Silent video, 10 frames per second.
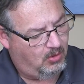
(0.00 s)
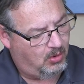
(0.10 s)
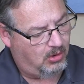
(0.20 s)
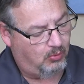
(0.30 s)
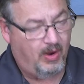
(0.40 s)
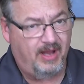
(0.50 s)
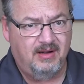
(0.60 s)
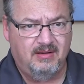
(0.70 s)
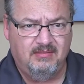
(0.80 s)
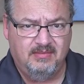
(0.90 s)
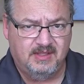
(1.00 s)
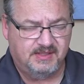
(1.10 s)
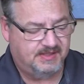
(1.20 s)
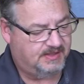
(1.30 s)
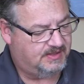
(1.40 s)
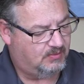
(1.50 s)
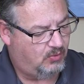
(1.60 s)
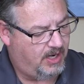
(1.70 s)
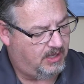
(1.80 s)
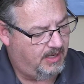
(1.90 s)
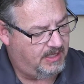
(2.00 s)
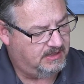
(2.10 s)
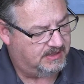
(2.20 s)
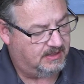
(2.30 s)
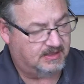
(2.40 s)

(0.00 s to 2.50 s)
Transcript: or when the system recommends it,